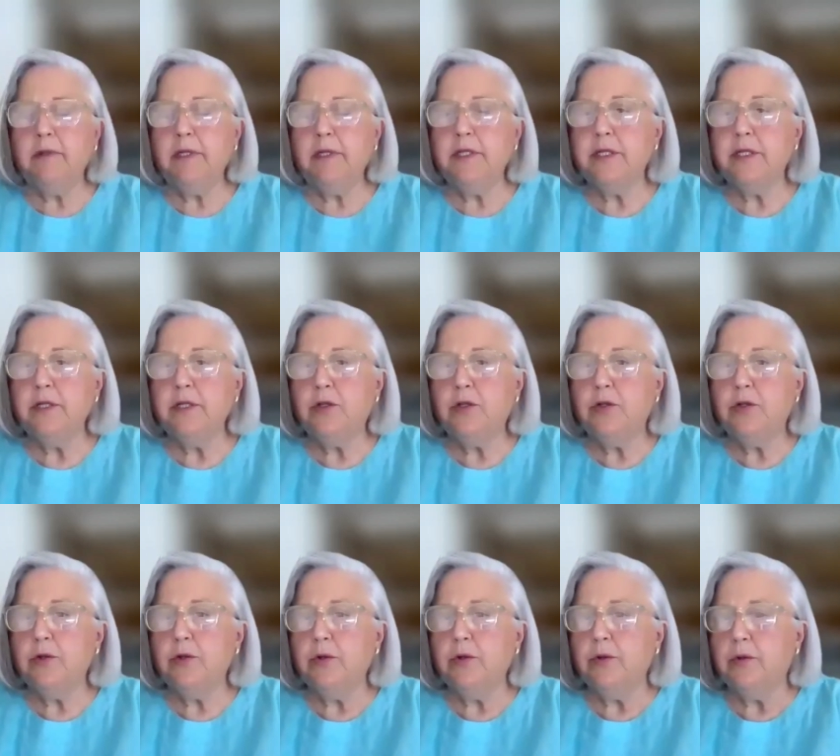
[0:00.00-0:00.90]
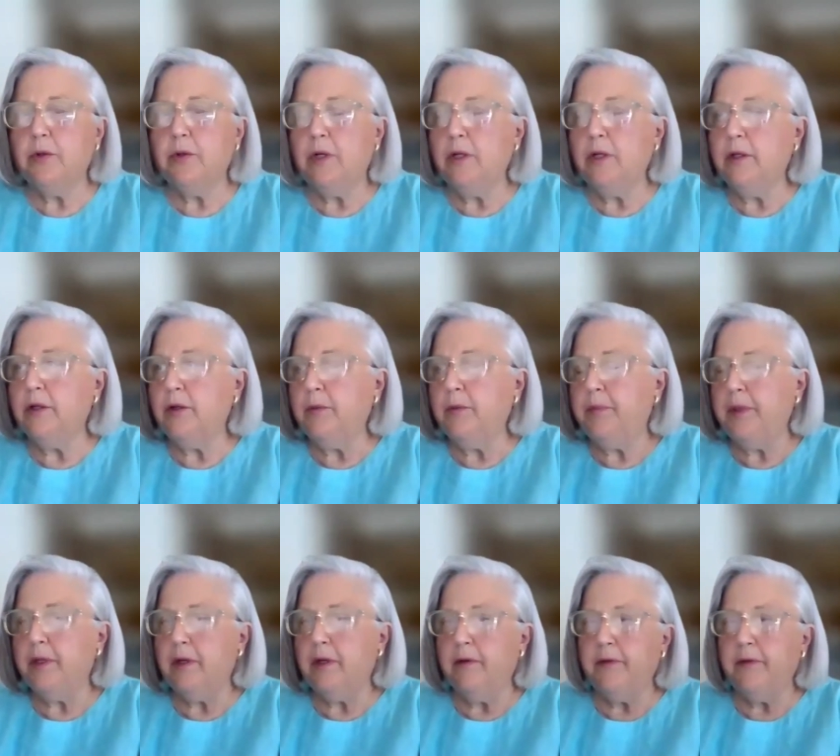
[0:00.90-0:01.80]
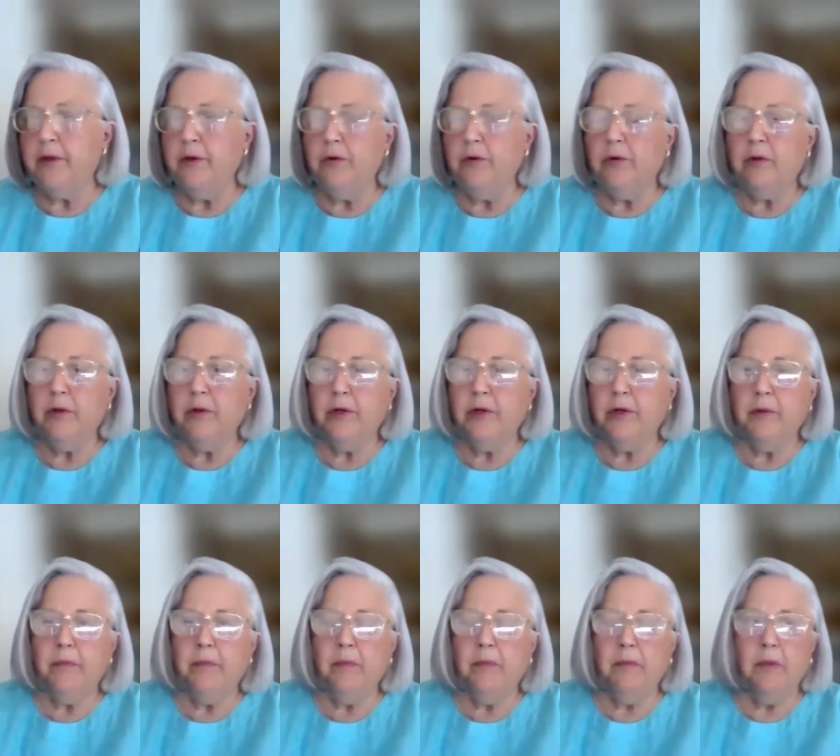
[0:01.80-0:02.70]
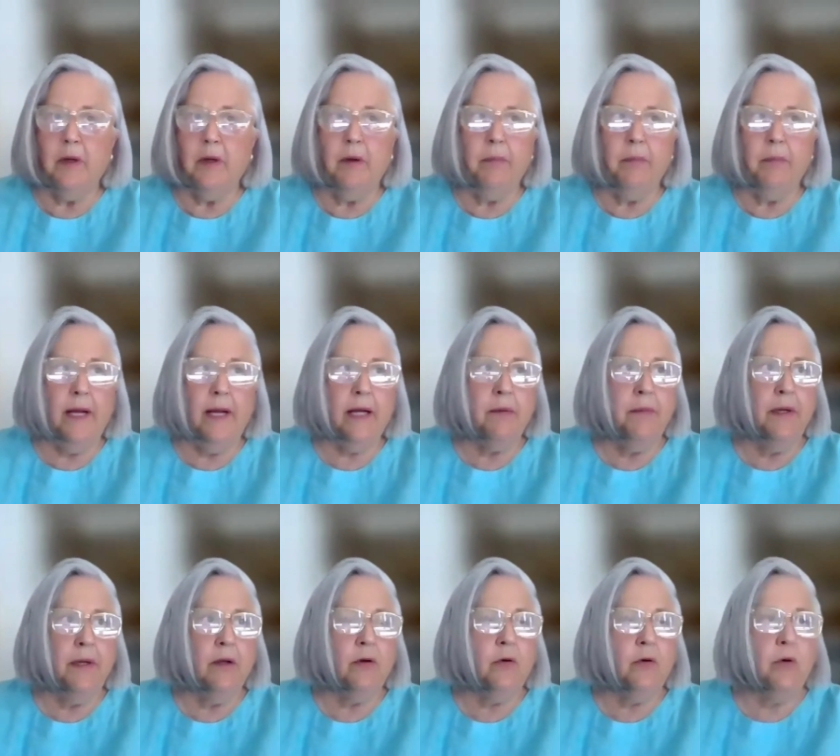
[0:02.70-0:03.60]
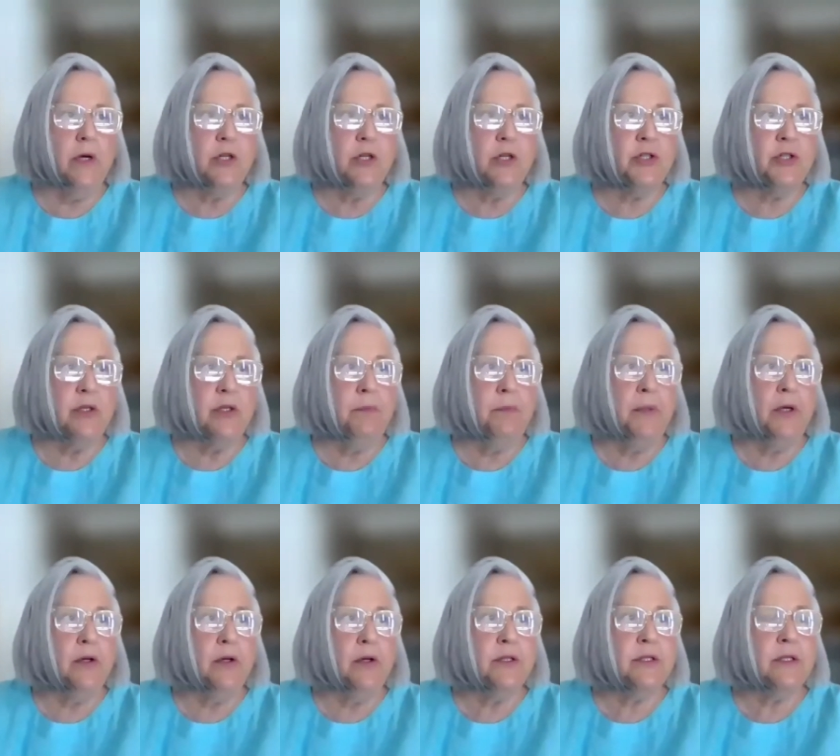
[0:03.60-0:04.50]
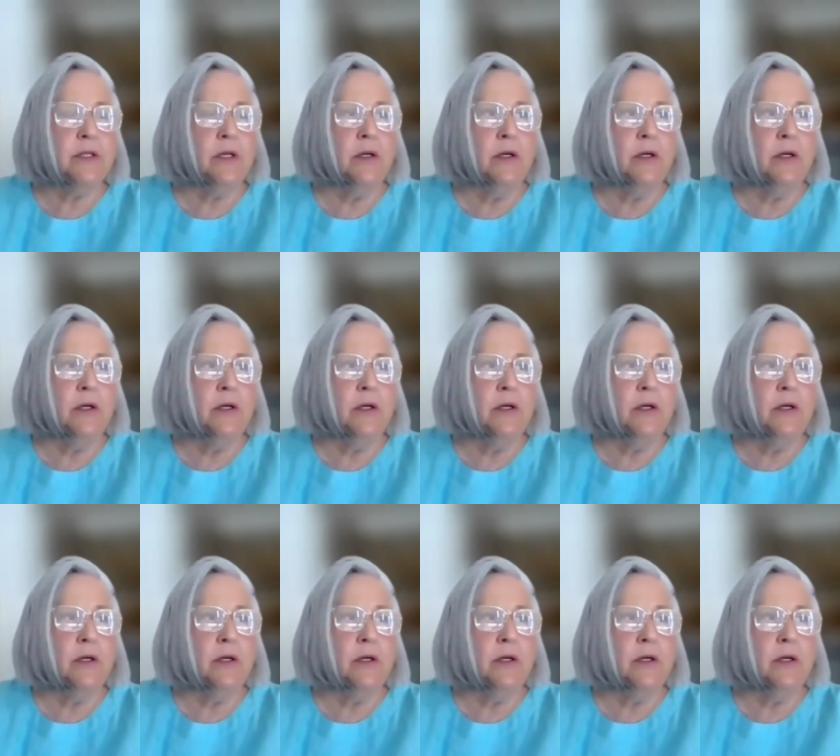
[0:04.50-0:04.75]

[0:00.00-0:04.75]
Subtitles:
of leads into a little bit of the nuclear blackmail question, because